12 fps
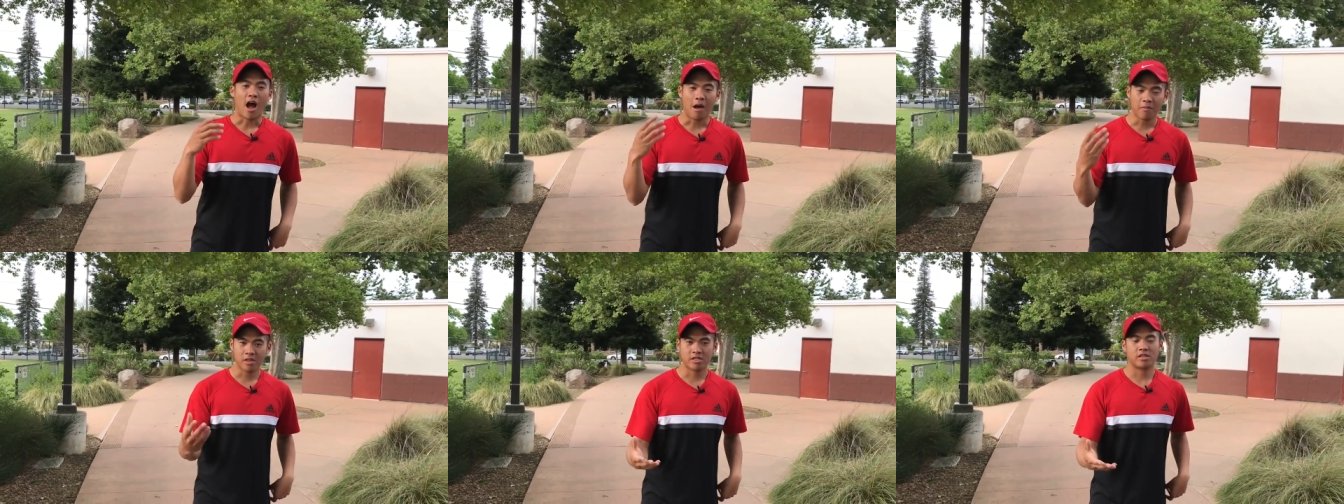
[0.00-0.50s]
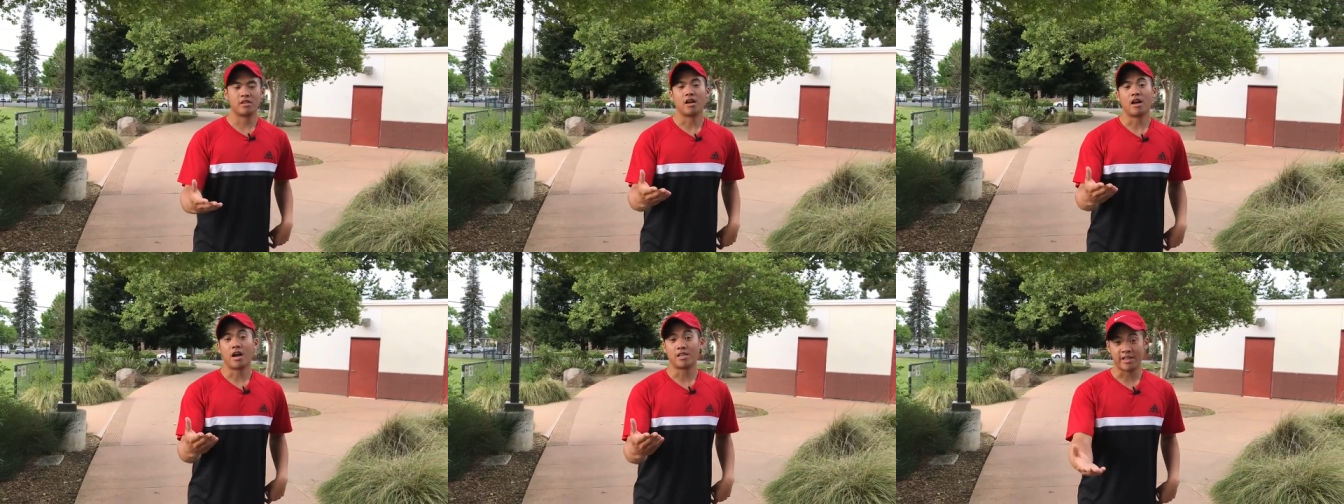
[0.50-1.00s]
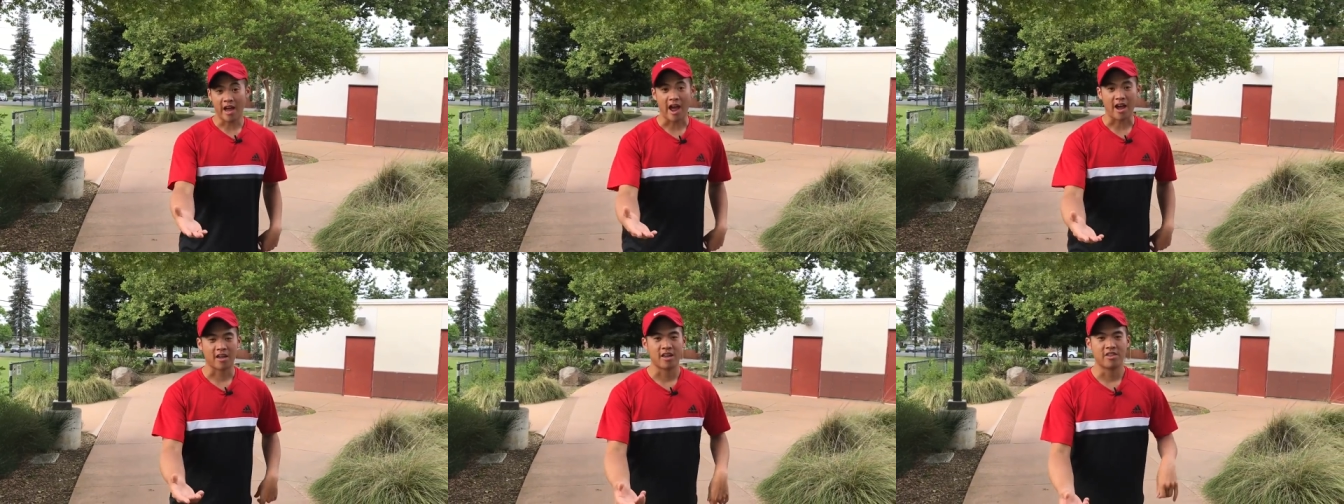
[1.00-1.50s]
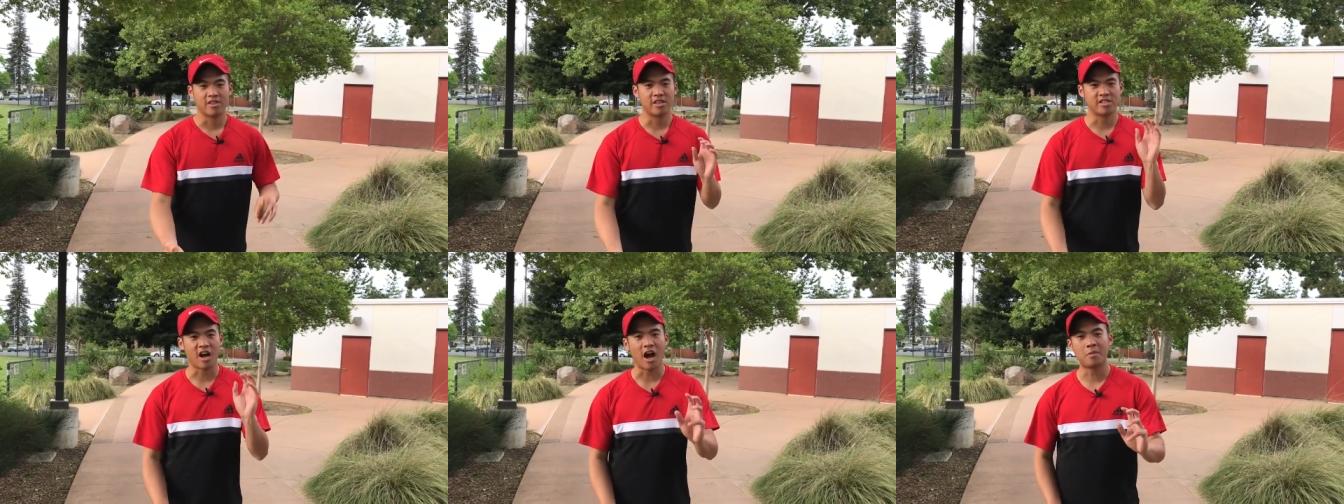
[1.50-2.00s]
I'm going to attack
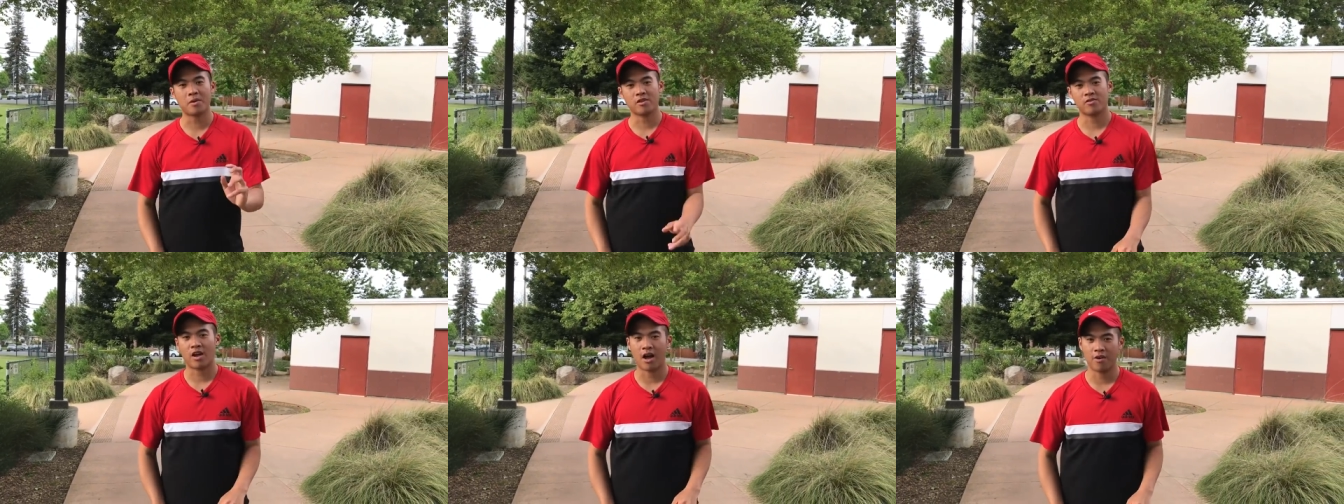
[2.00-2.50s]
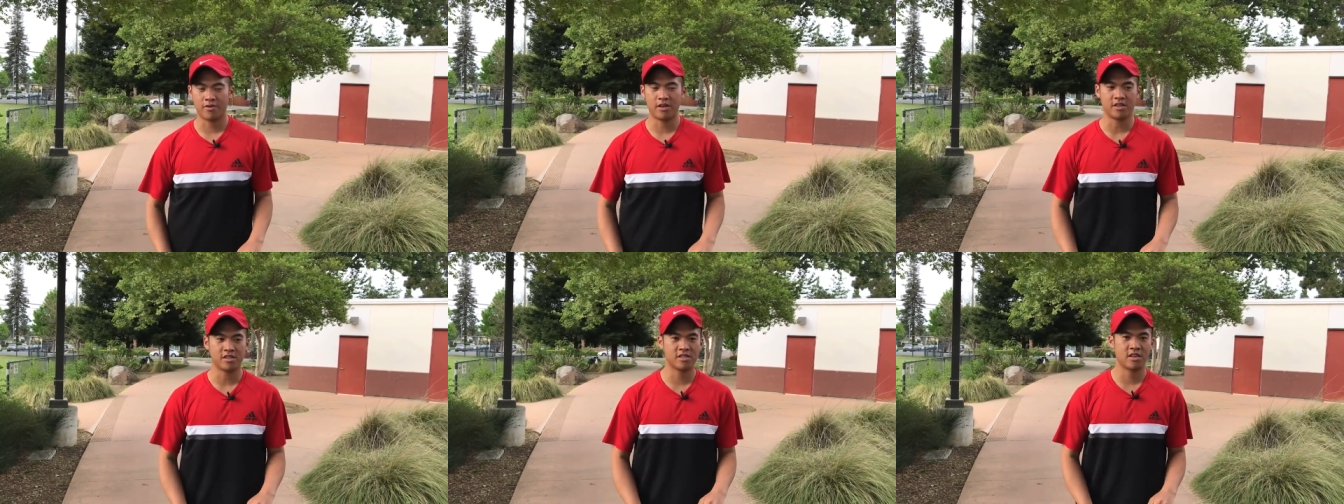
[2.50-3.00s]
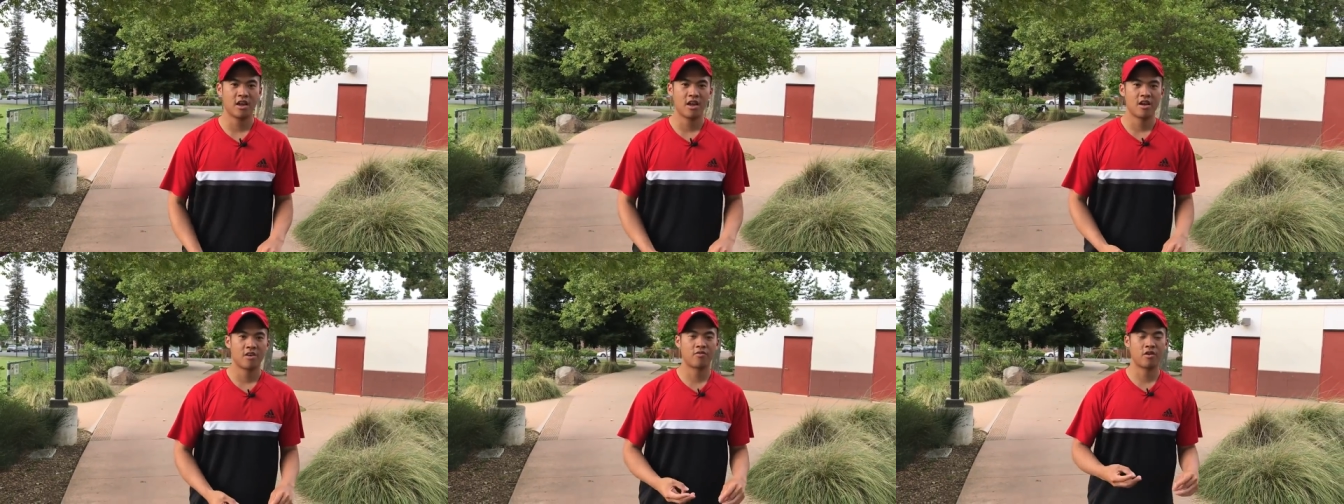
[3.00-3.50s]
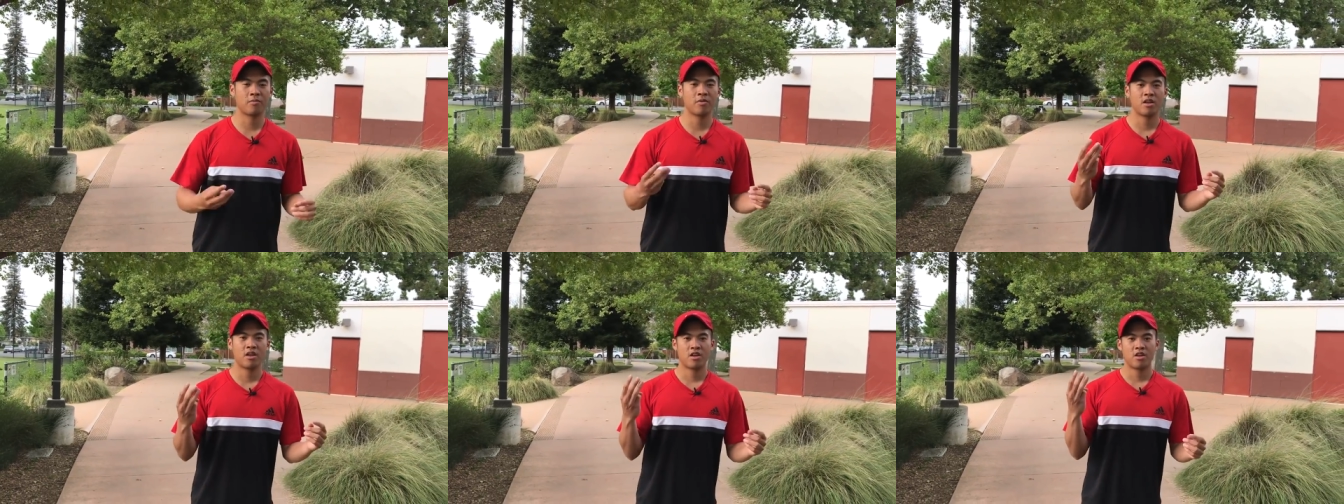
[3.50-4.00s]
the topic of confidence from
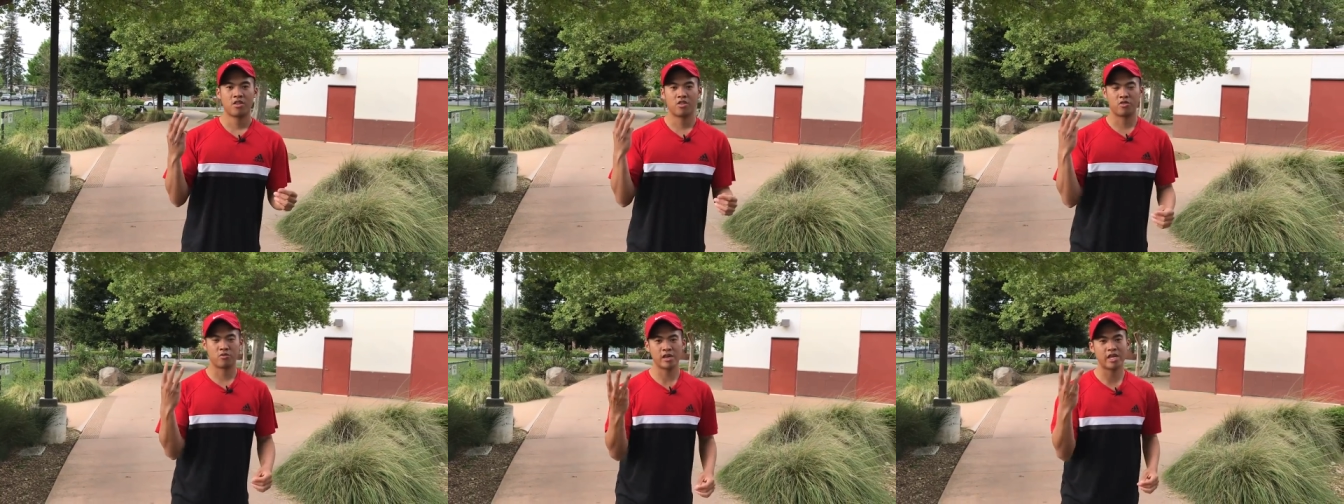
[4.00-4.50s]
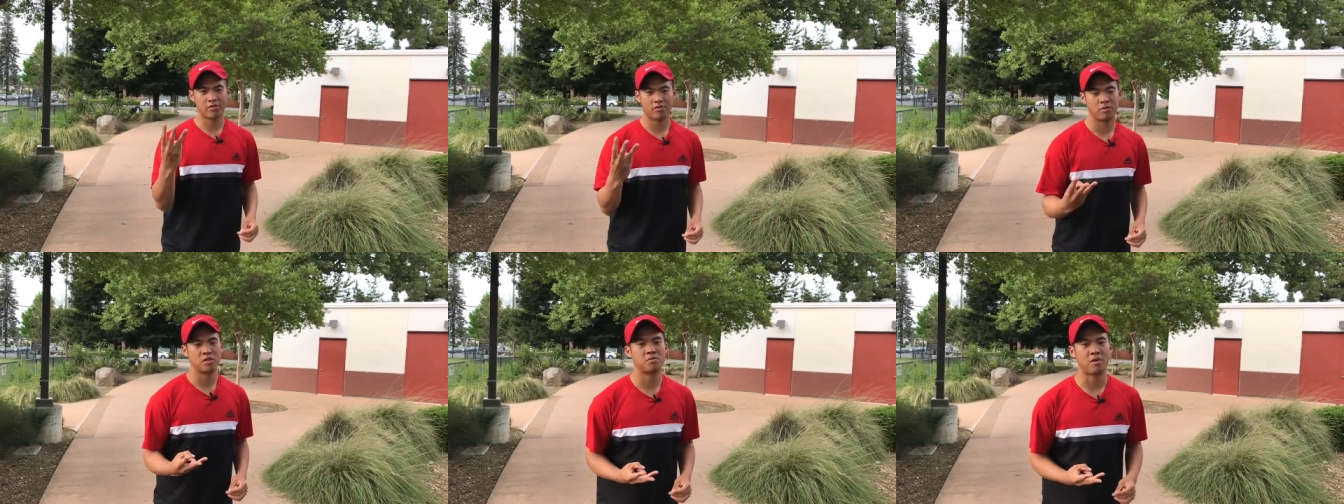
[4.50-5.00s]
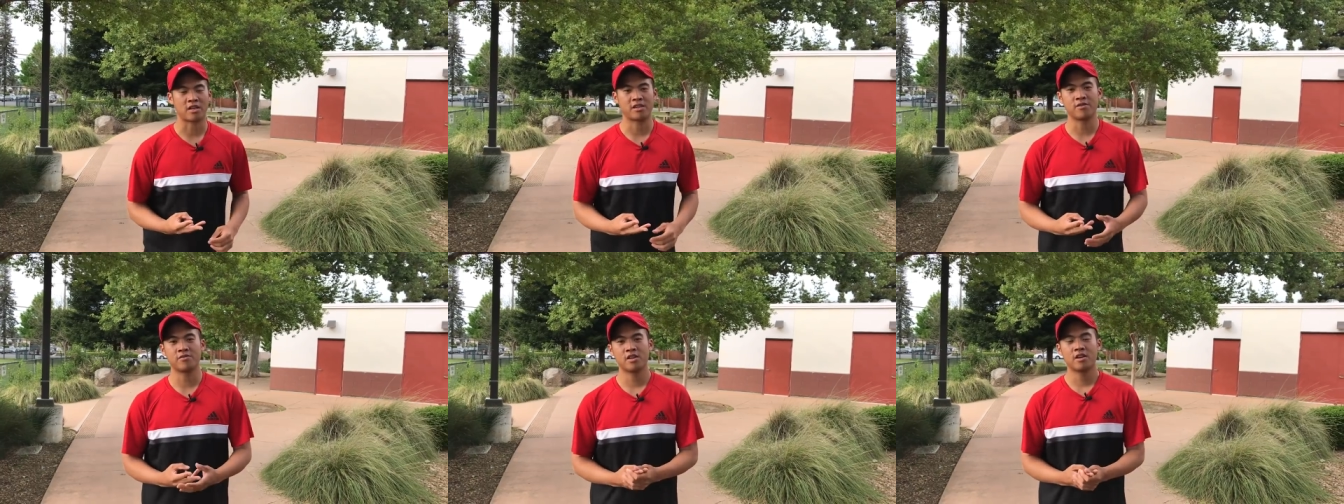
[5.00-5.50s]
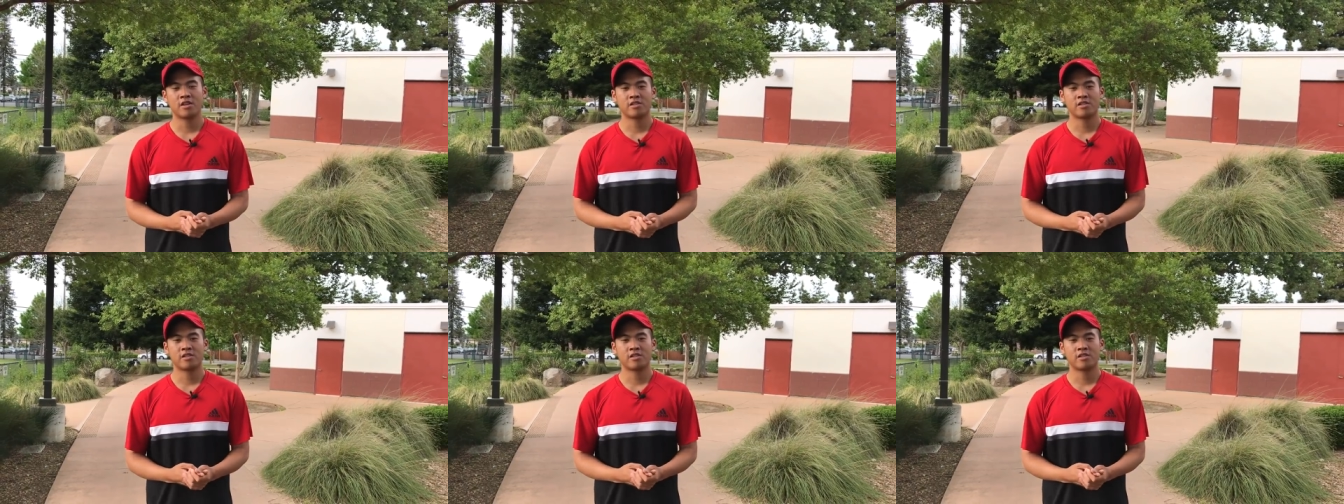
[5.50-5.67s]
three different perspectives.